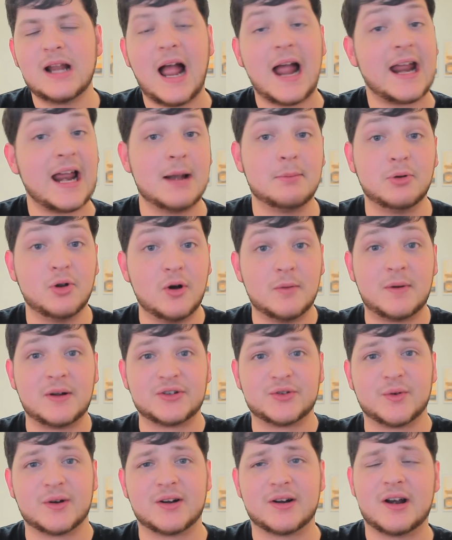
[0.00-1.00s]
I kind of blew up
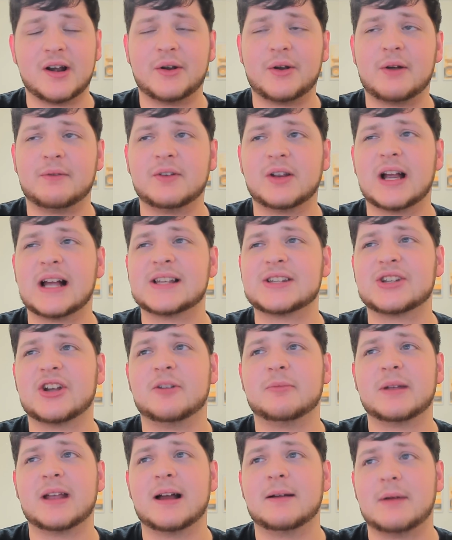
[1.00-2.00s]
on Twitter. I don't know if you guys
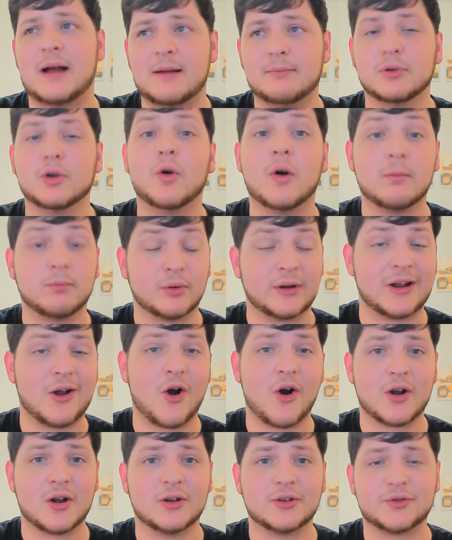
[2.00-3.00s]
saw me. I, I blew up pretty
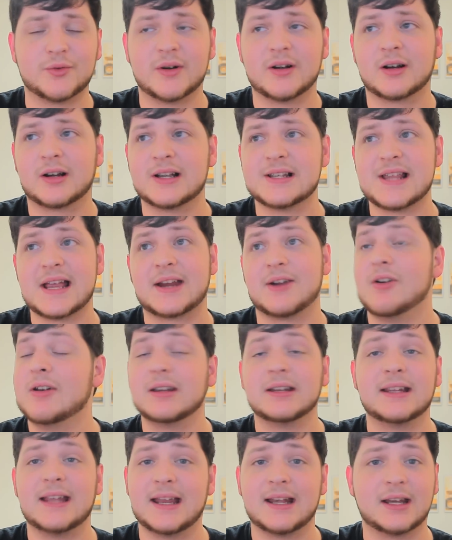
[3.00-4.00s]
hard on Twitter because I
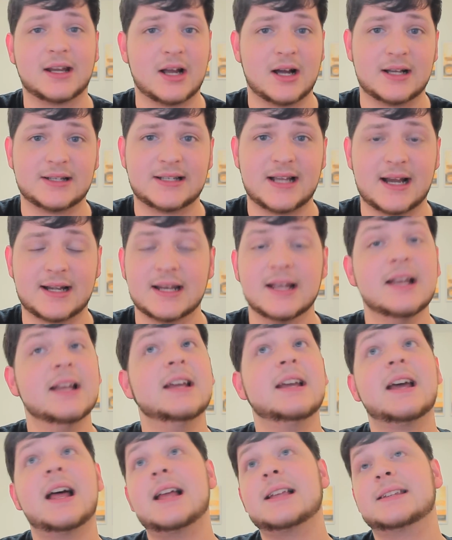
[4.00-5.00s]
couldn't get in contact.
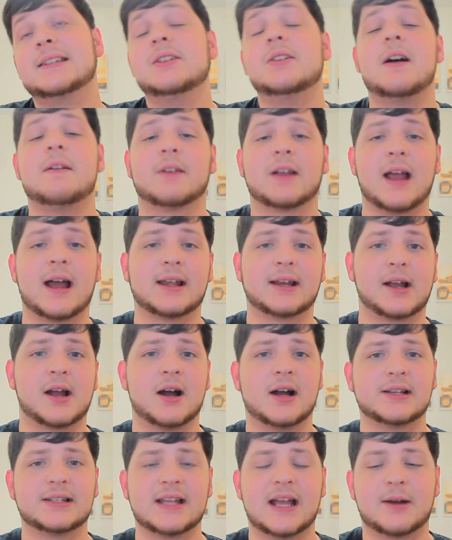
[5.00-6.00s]
I still haven't gotten in
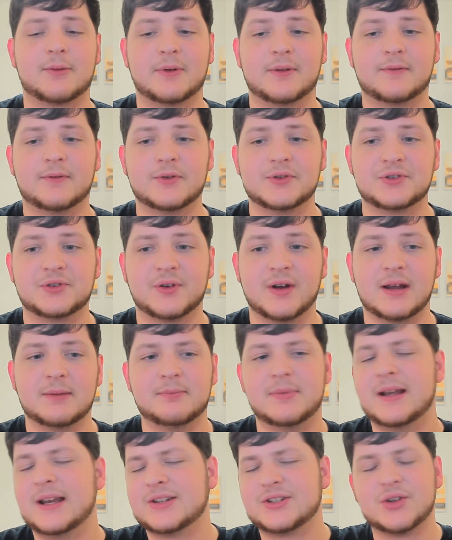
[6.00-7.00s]
contact with
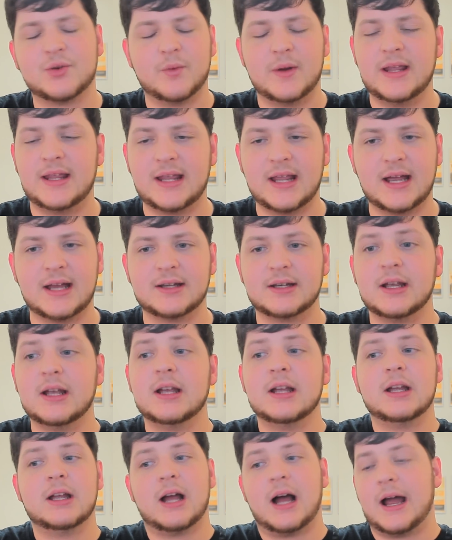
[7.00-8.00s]
Fullscreen, but it's the weekend.
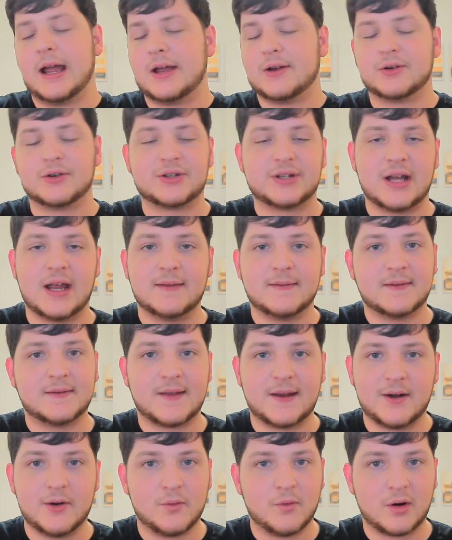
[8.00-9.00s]
I understand that
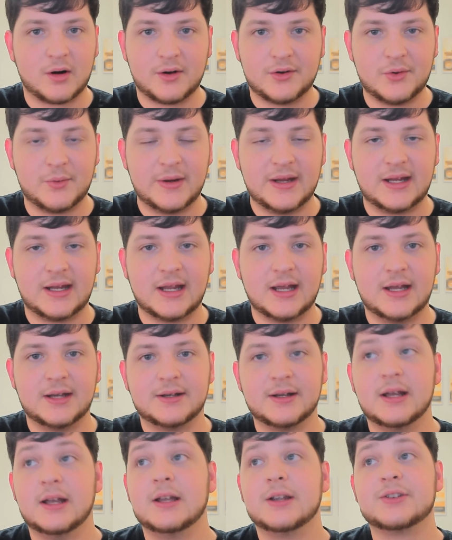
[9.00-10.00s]
they don't work on the
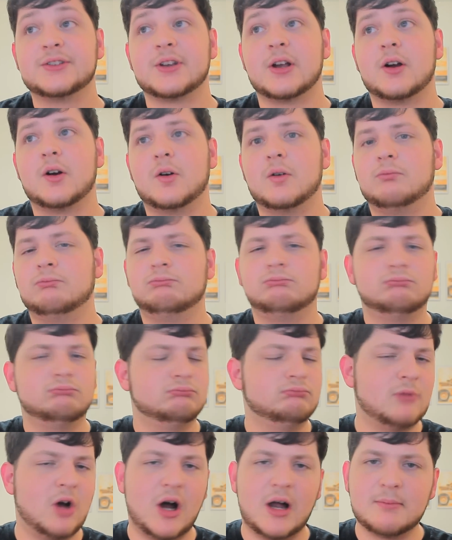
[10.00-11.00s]
weekend. So
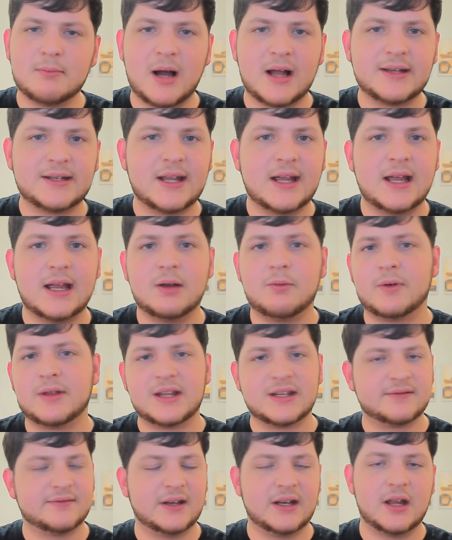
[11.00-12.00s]
on Monday,
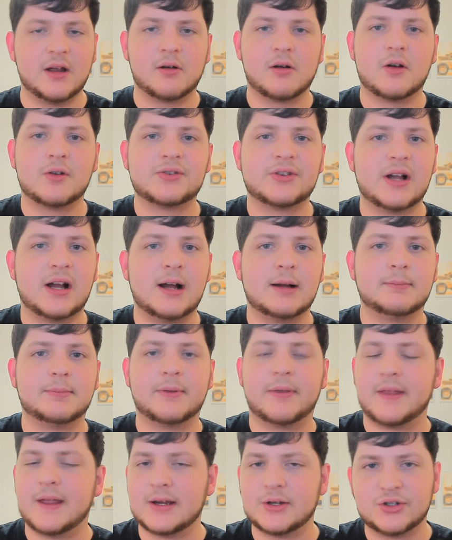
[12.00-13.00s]
when this video goes
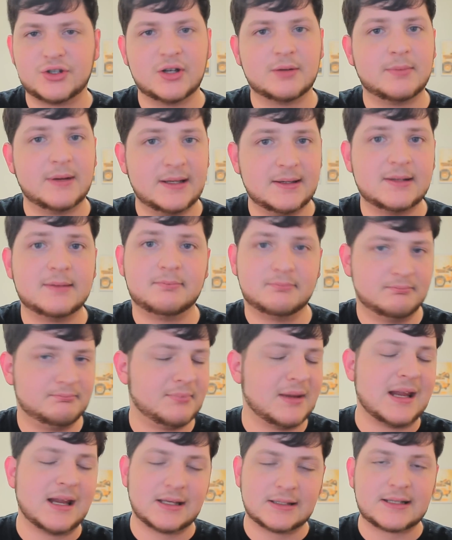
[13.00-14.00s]
up, things should be
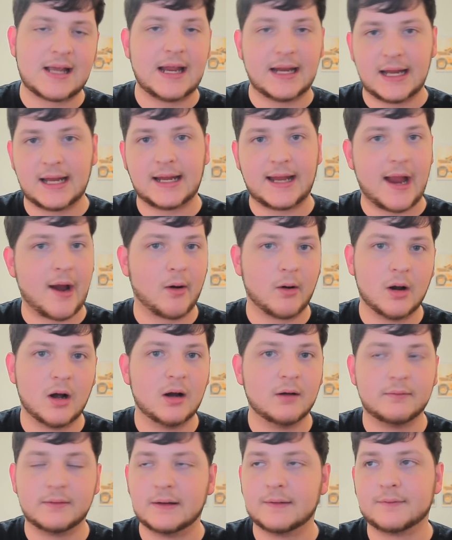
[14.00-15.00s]
being taken care
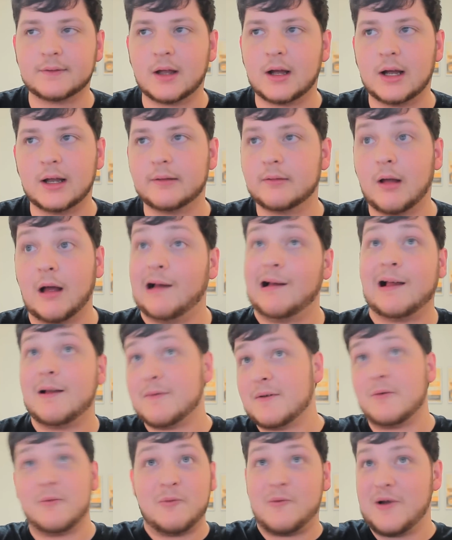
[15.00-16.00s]
of. If not, I
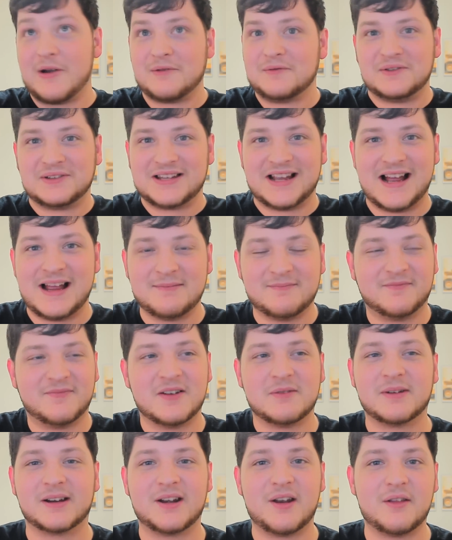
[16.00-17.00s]
have a wonderful time
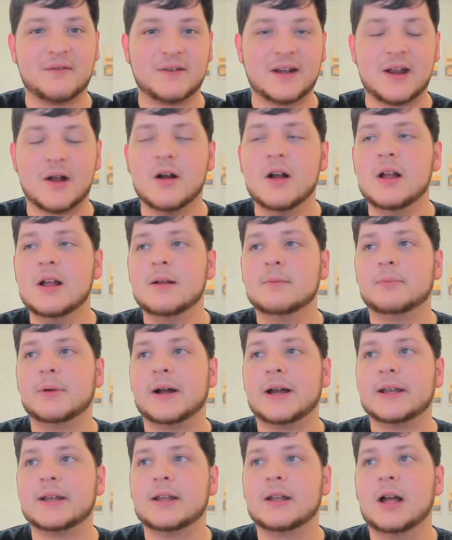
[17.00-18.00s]
filming another video.
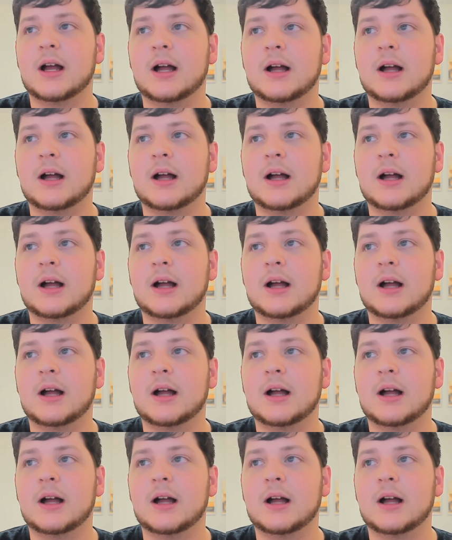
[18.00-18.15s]
But